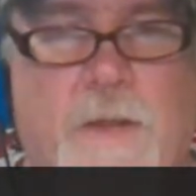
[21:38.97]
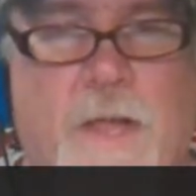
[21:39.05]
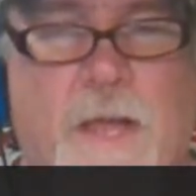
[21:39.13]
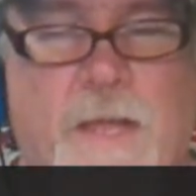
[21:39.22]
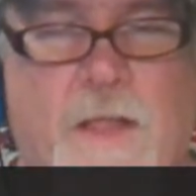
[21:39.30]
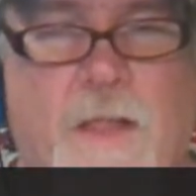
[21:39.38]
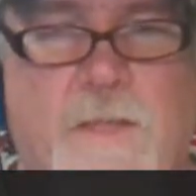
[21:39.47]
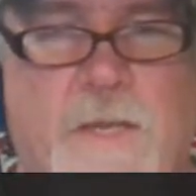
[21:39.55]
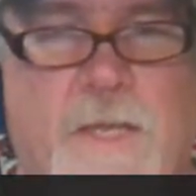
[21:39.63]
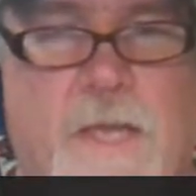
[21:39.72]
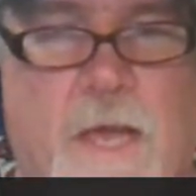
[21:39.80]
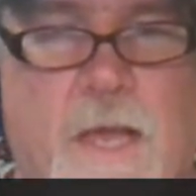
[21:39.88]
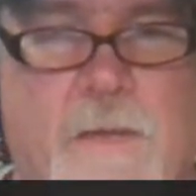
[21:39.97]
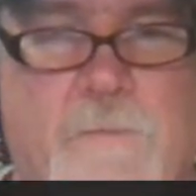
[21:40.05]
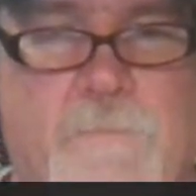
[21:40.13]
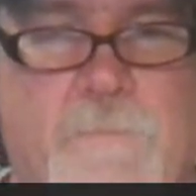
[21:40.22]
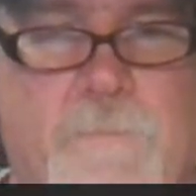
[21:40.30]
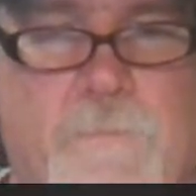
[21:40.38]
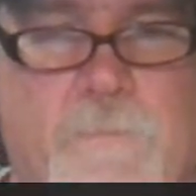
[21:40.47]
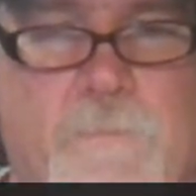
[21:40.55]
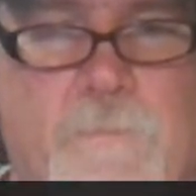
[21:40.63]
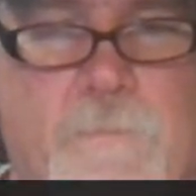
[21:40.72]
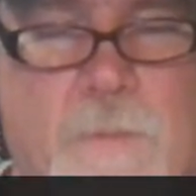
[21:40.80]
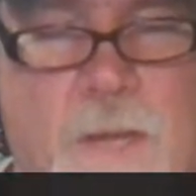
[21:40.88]
it a cut.
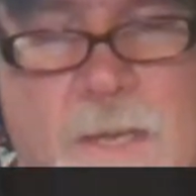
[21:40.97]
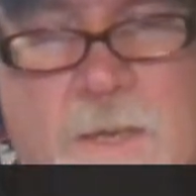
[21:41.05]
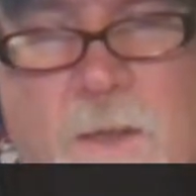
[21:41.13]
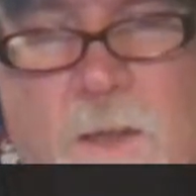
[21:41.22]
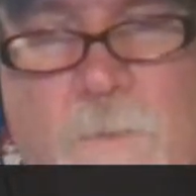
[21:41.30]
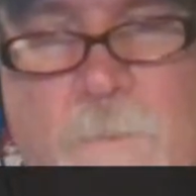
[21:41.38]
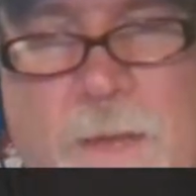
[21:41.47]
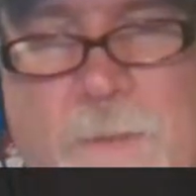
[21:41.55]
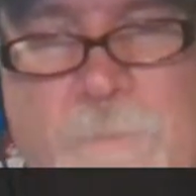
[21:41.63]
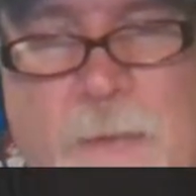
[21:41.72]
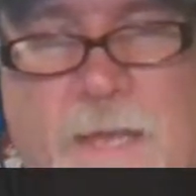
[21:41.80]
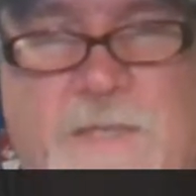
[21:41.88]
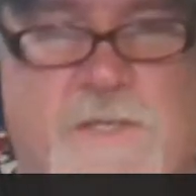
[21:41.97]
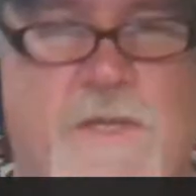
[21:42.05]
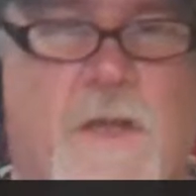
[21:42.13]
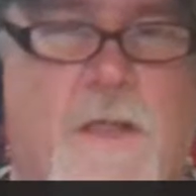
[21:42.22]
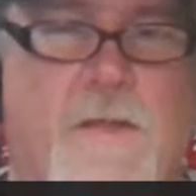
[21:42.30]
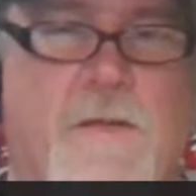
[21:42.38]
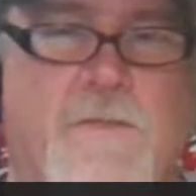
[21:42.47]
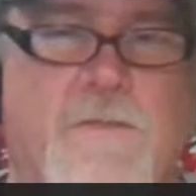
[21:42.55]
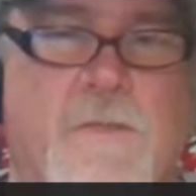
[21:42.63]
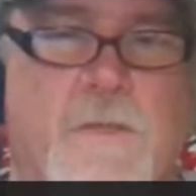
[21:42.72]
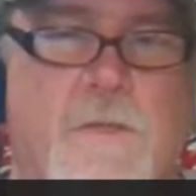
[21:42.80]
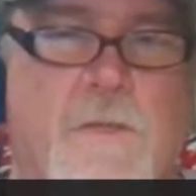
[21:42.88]
I call my patch colors